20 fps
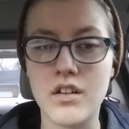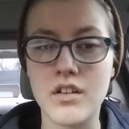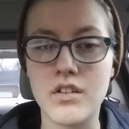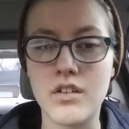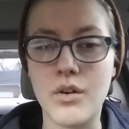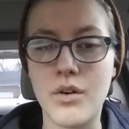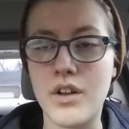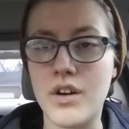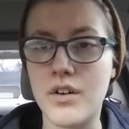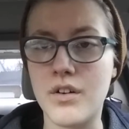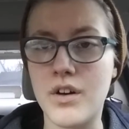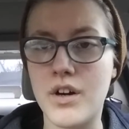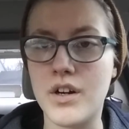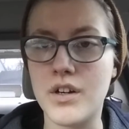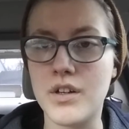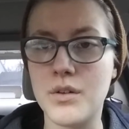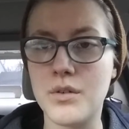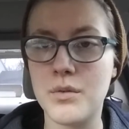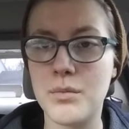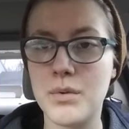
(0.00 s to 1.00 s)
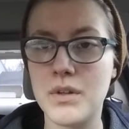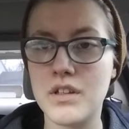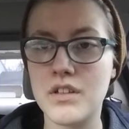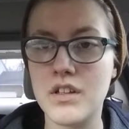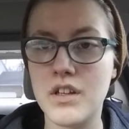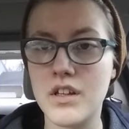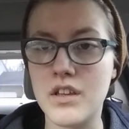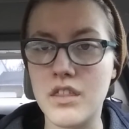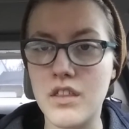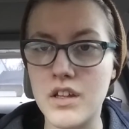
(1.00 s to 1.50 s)
so I don't know how you would be
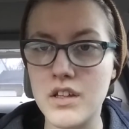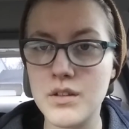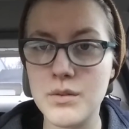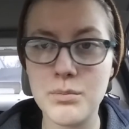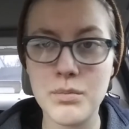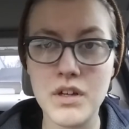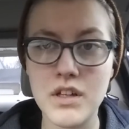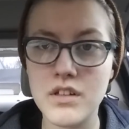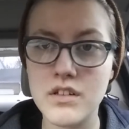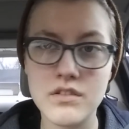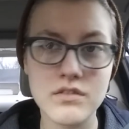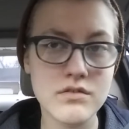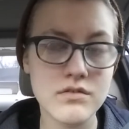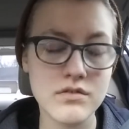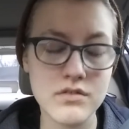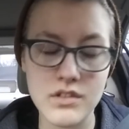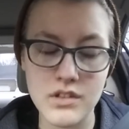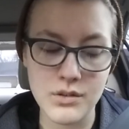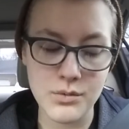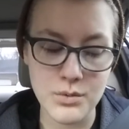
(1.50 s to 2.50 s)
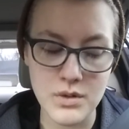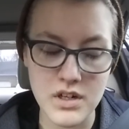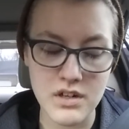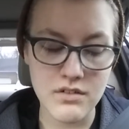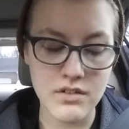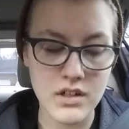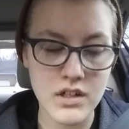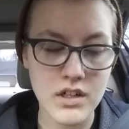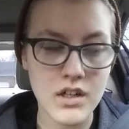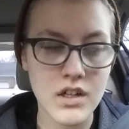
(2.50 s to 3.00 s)
seeing this, but it's
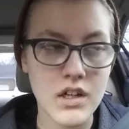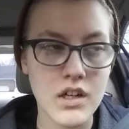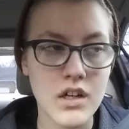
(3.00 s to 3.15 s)
whatever.